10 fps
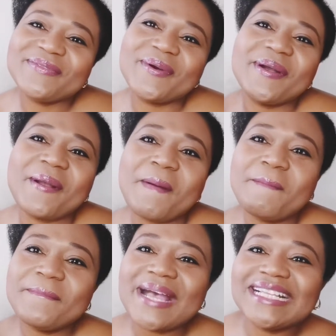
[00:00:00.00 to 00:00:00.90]

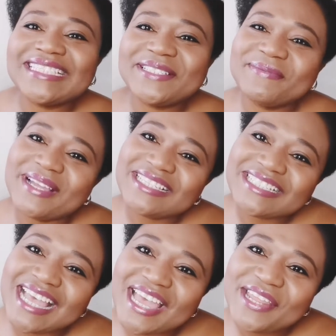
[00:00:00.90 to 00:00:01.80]
welcome back to my
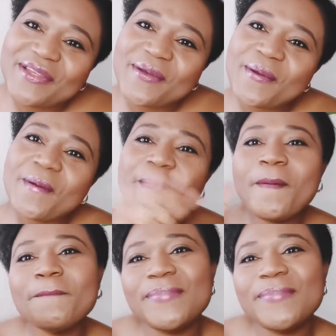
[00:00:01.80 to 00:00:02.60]
channel.